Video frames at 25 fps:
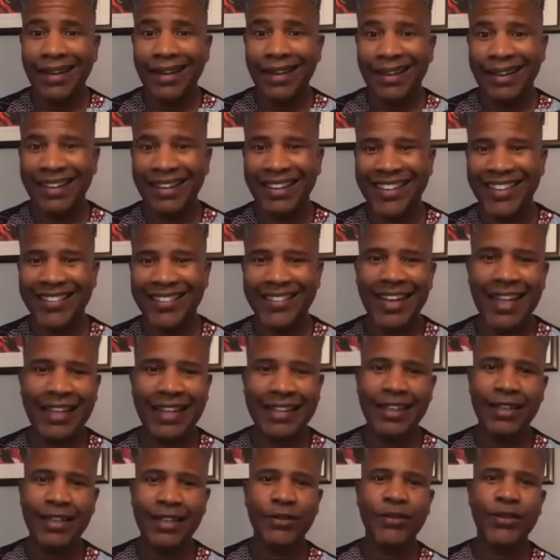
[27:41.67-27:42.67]
because
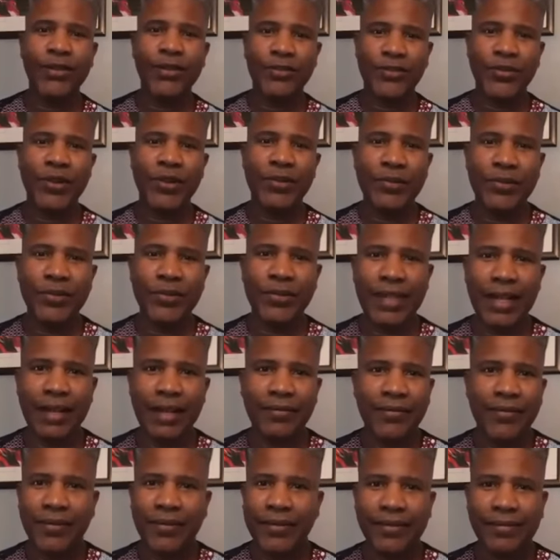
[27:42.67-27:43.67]
Latinos contribute
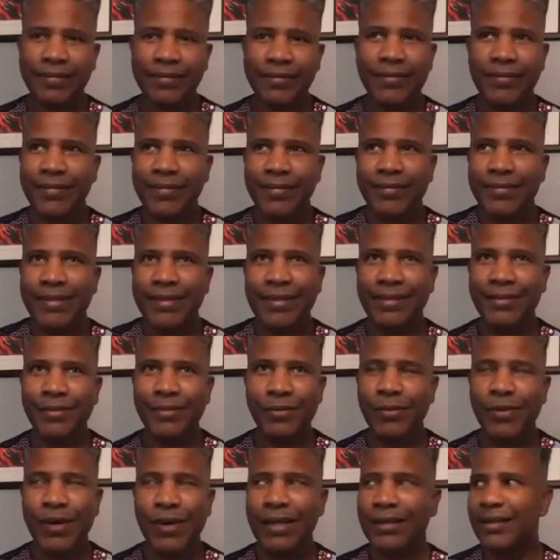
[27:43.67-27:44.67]
that from
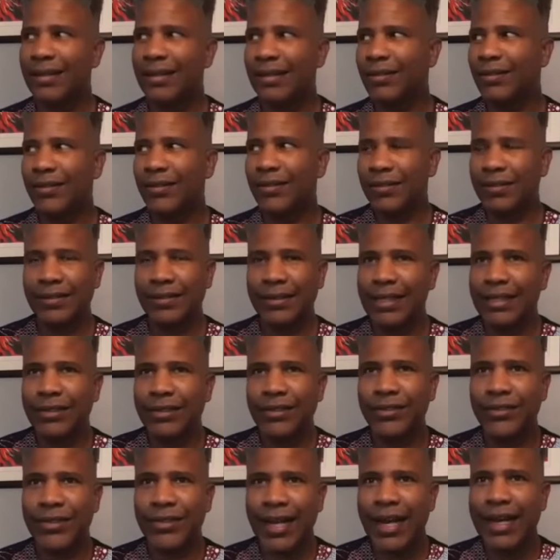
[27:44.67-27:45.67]
what this
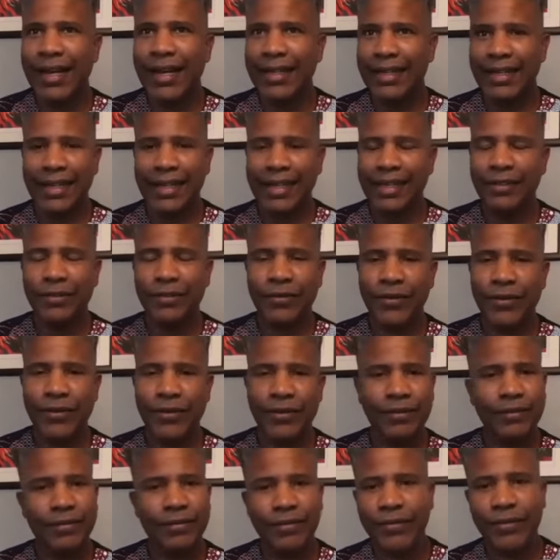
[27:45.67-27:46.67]
society is
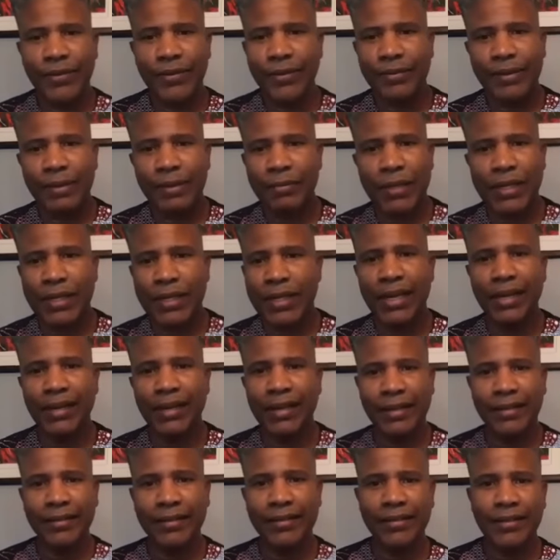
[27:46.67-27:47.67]
from the
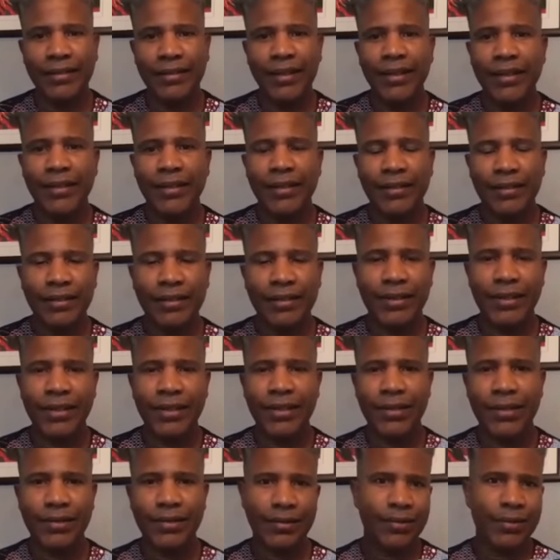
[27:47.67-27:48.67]
beginning.
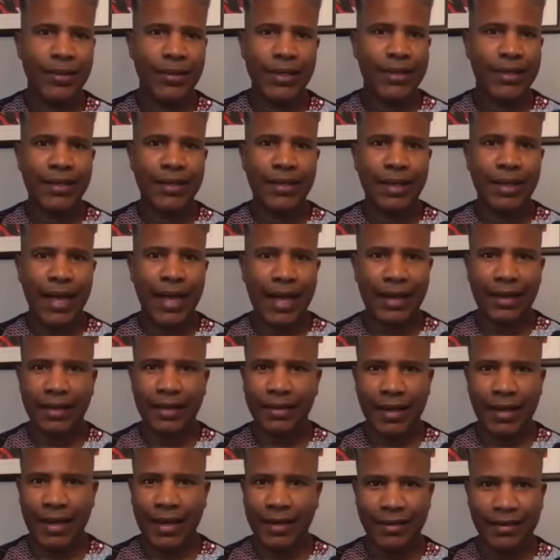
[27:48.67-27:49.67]
So,
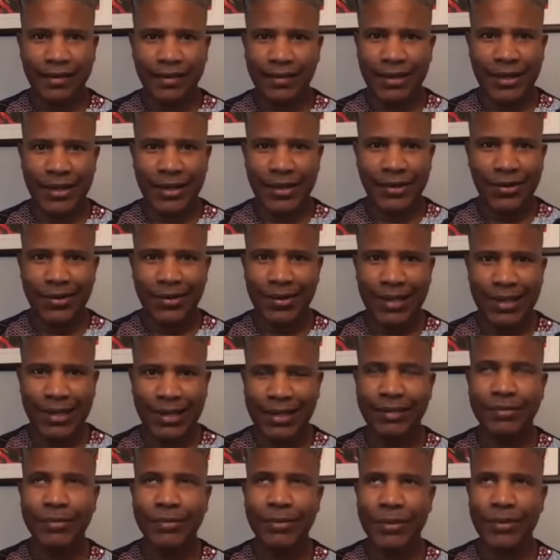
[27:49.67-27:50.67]
and you know,
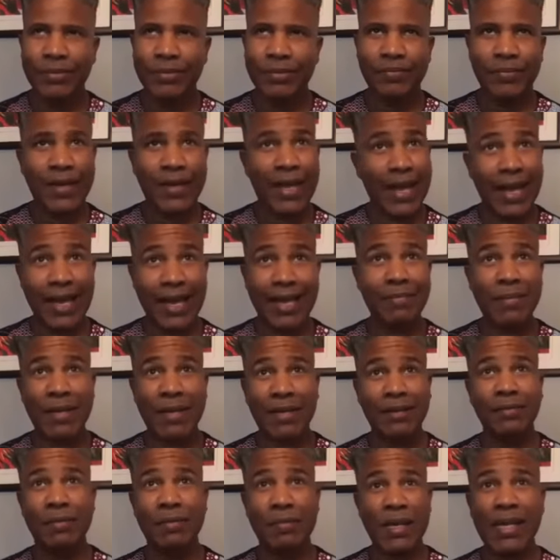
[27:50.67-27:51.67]
it's, yeah, I
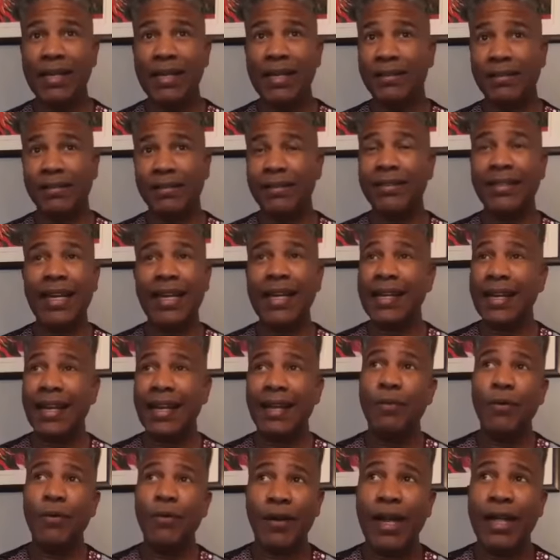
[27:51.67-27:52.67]
mean, being, saying
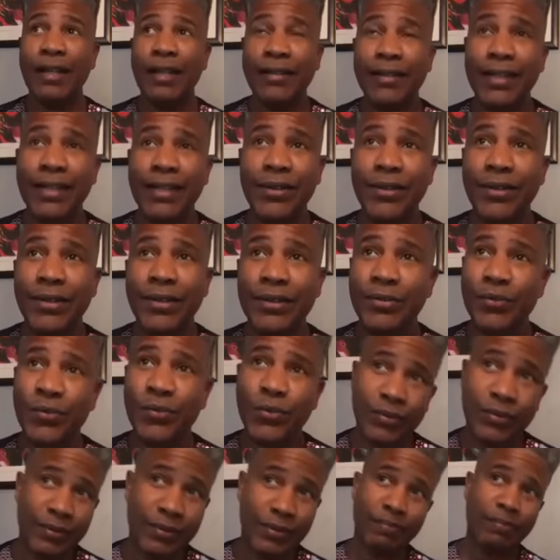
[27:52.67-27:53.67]
the word Latino is,
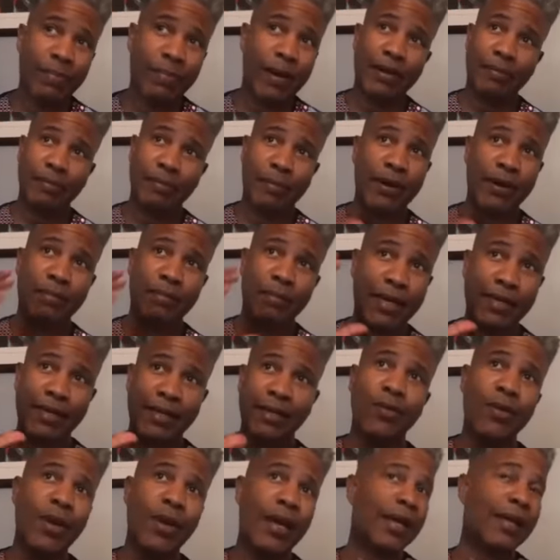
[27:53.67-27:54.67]
by
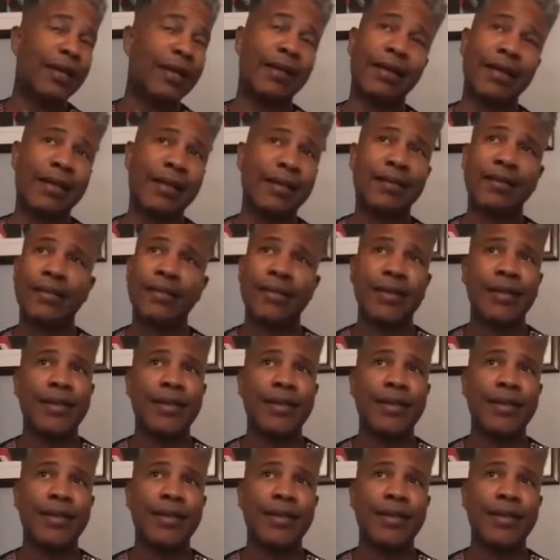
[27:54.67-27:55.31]
the way, is